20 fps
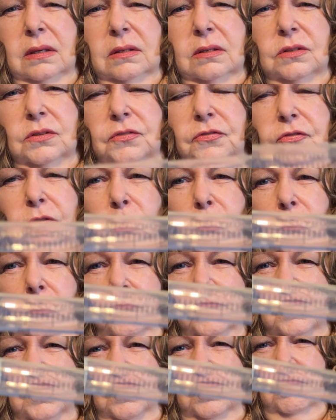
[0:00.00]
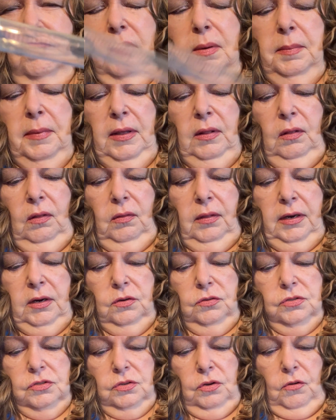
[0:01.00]
to 3
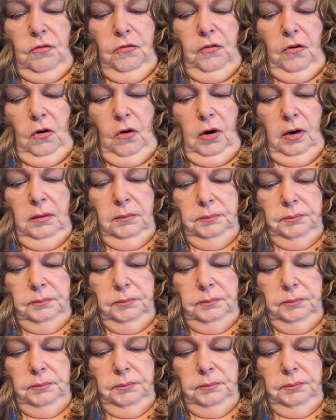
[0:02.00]
milliliters so far.